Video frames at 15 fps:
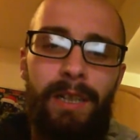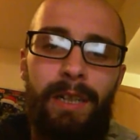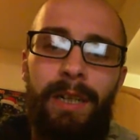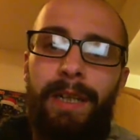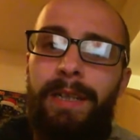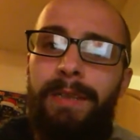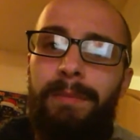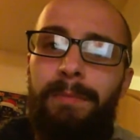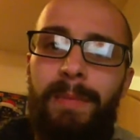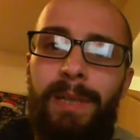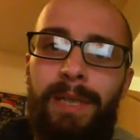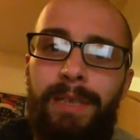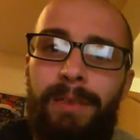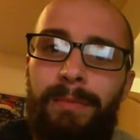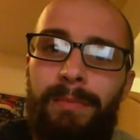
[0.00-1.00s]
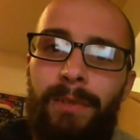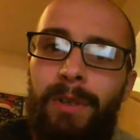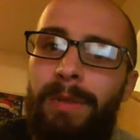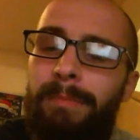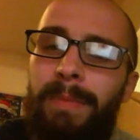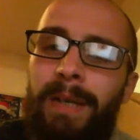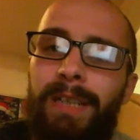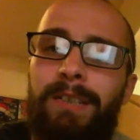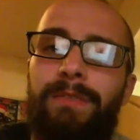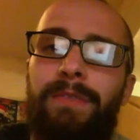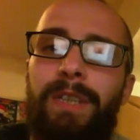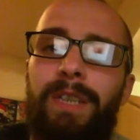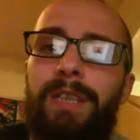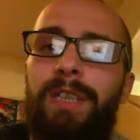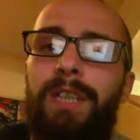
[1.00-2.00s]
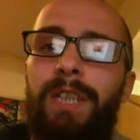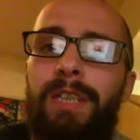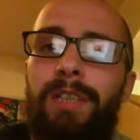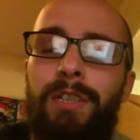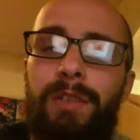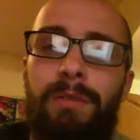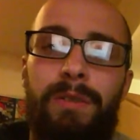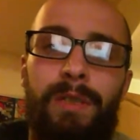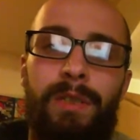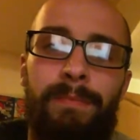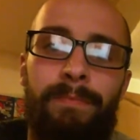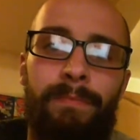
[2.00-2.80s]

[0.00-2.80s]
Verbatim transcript: and make some like max VG juice